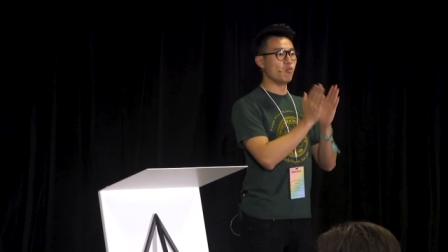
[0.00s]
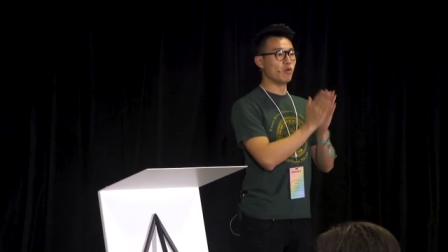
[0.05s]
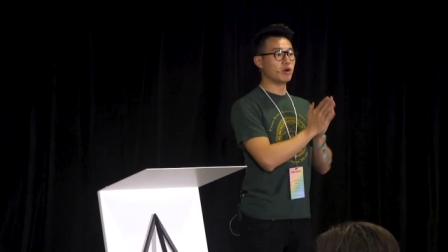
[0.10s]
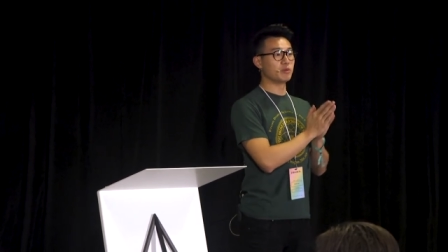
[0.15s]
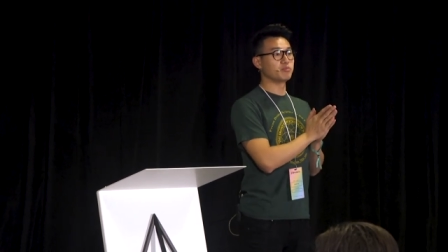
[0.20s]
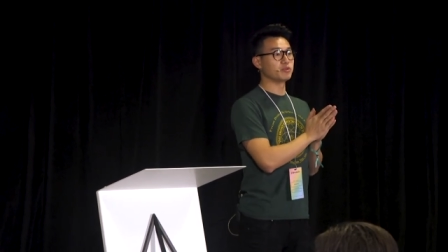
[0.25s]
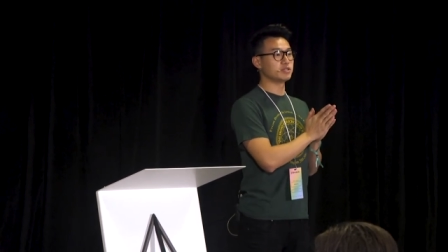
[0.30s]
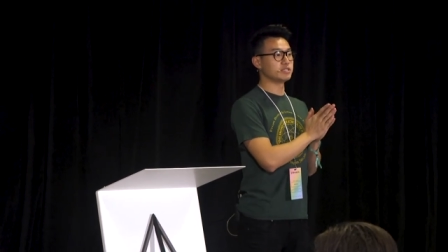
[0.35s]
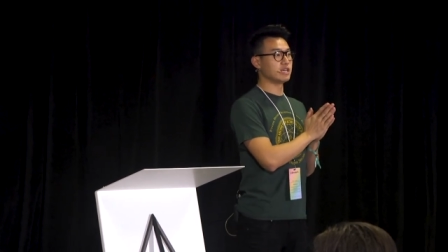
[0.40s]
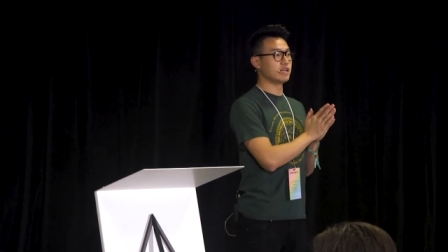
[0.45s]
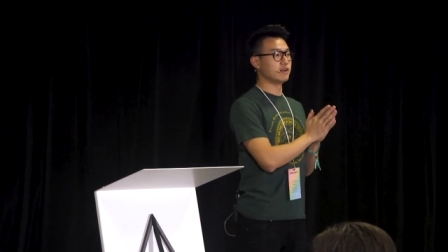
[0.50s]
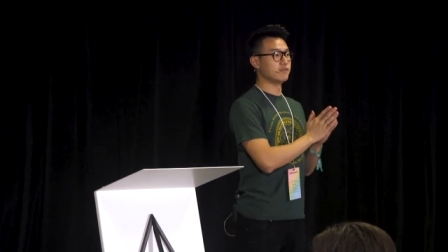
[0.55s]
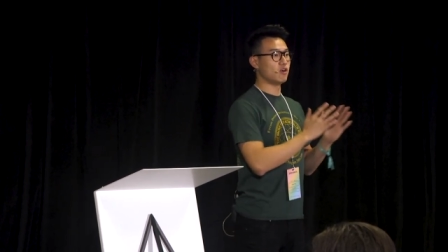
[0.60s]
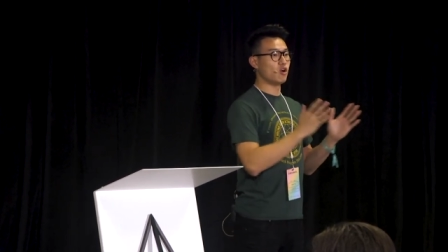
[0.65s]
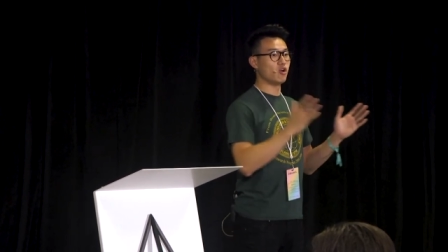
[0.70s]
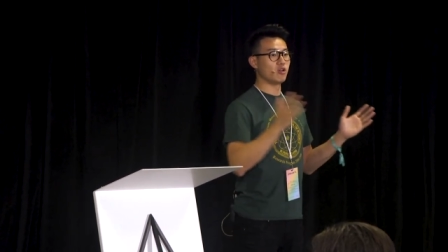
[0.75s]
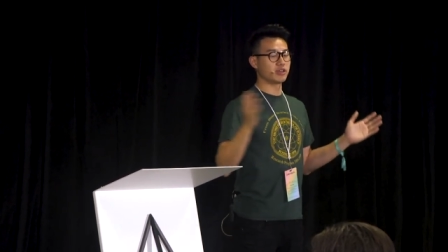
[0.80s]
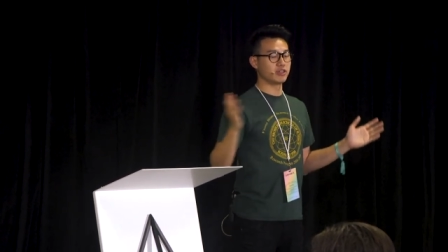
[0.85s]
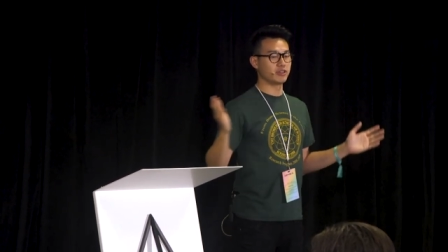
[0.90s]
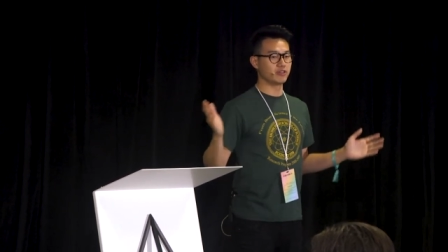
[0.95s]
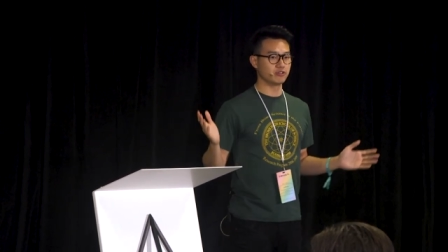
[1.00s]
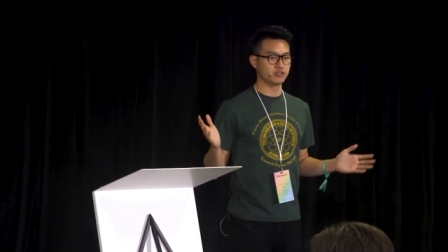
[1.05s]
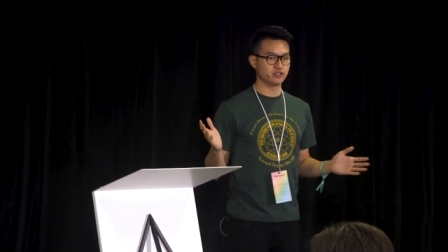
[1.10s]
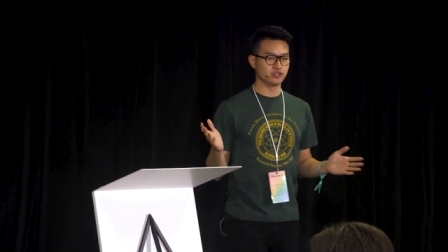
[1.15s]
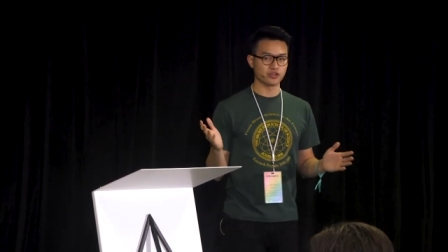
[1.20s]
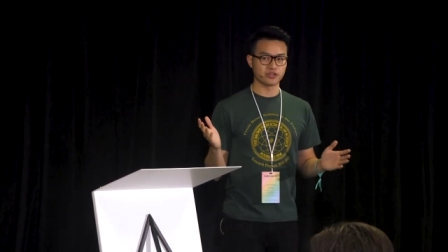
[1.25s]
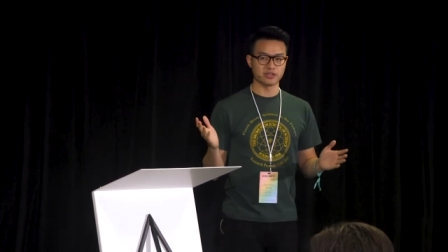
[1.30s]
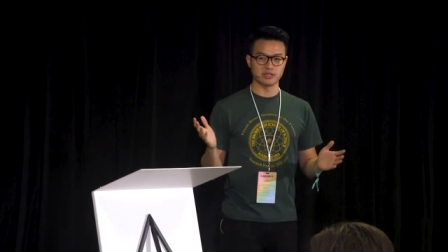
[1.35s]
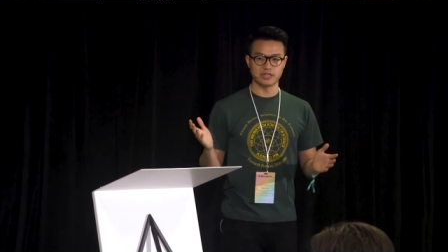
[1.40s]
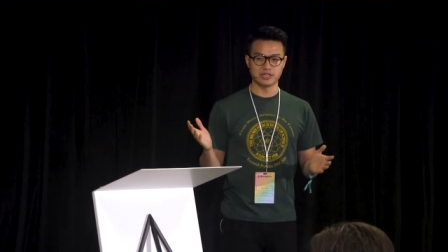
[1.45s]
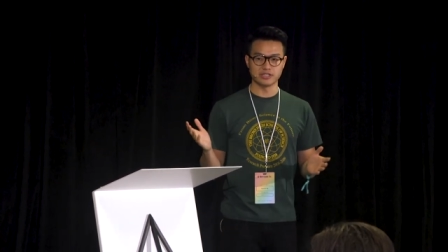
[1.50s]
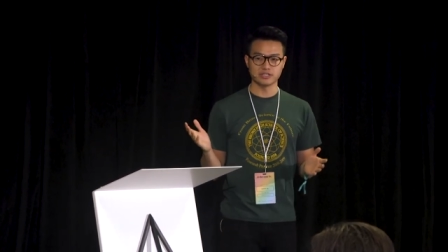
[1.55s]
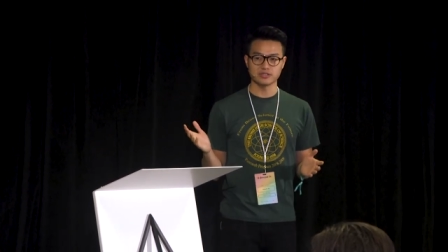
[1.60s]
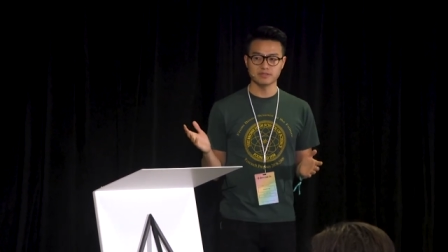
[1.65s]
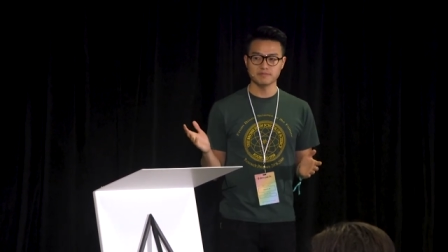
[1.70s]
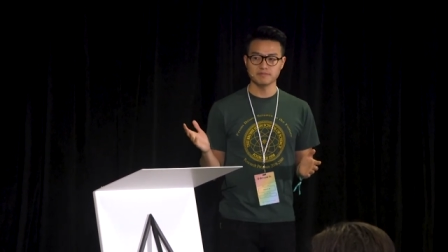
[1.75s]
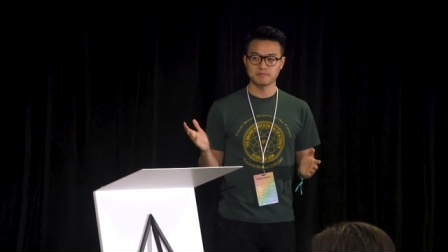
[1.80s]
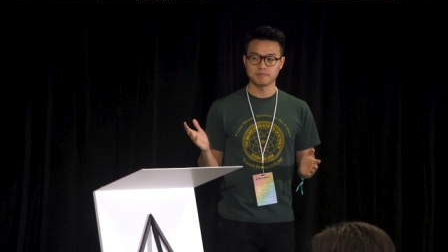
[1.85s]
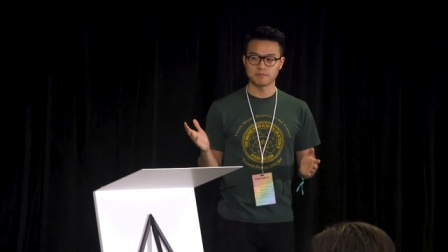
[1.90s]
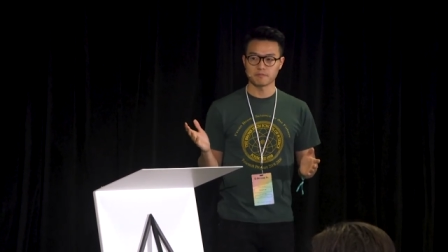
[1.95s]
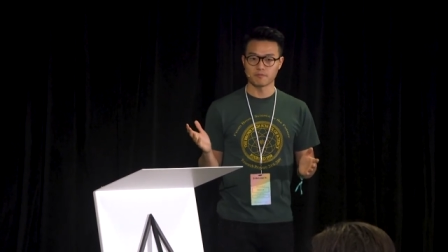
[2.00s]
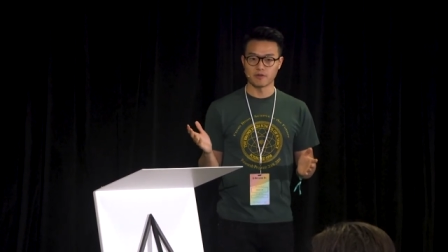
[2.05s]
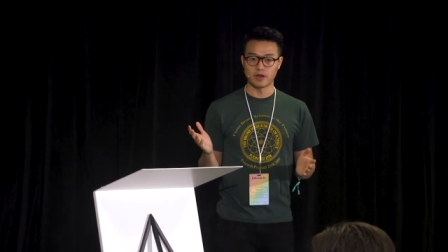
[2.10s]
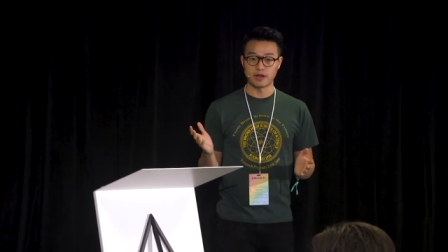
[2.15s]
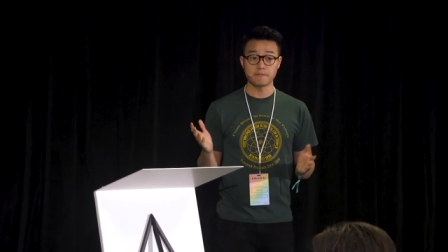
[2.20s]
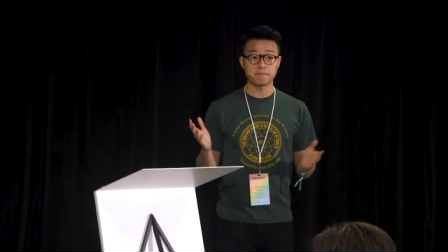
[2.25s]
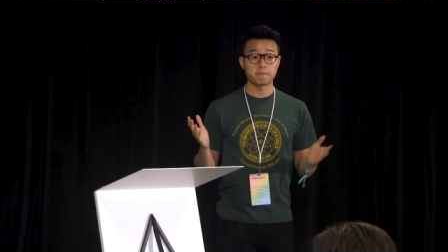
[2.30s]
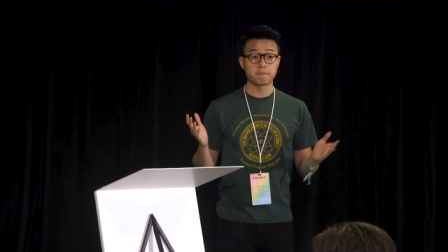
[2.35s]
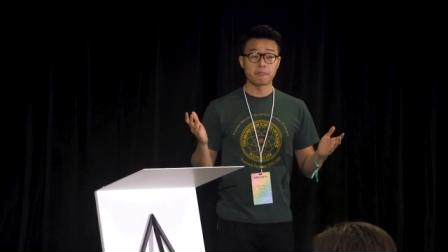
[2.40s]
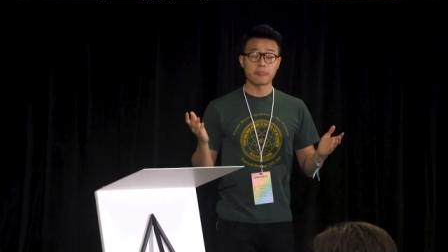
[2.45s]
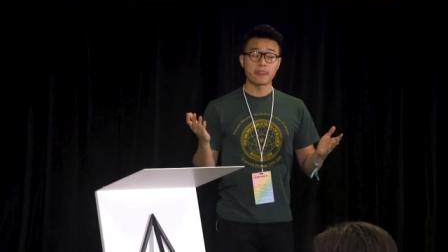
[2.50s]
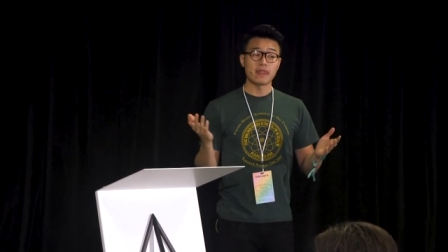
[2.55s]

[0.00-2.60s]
1% of all Ether in circulation, right?